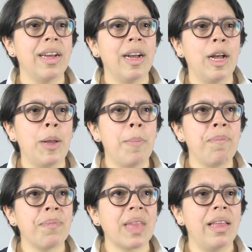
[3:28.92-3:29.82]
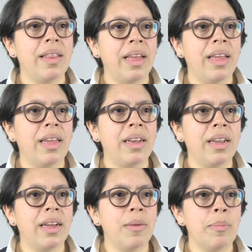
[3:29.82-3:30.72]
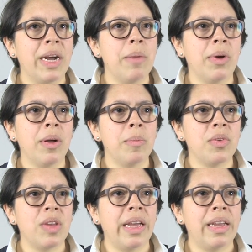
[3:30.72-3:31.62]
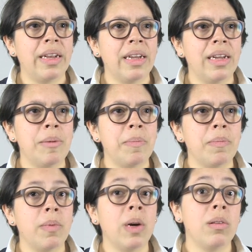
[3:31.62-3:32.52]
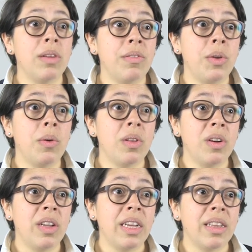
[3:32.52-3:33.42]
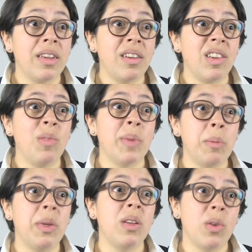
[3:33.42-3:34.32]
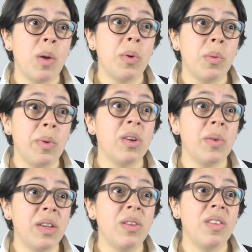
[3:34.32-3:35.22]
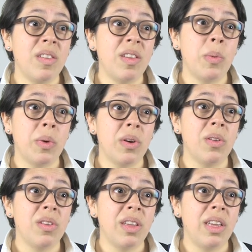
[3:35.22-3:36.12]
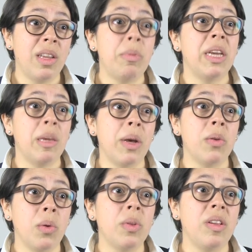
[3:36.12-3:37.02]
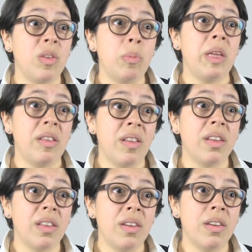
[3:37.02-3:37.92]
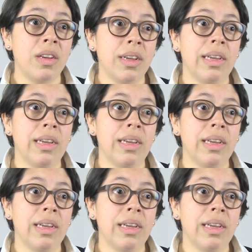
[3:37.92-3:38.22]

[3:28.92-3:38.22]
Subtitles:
And then my mom said, well, if you don't learn English, you might be in trouble. We're going to Disney World and Mickey Mouse only speaks English.